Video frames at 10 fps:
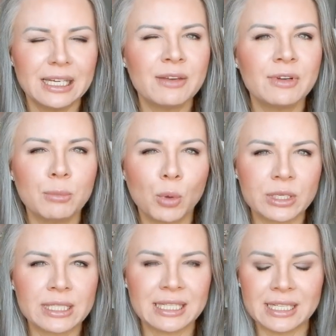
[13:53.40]
even
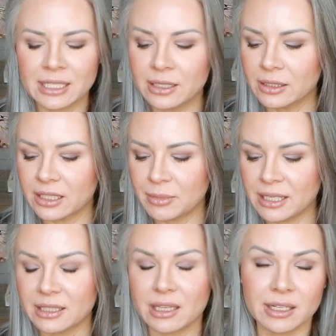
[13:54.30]
more seasonal to
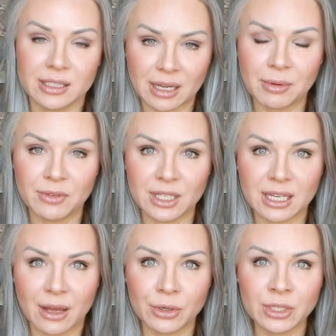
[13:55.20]
me than some of
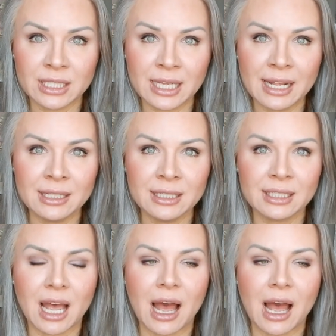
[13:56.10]
these other scents.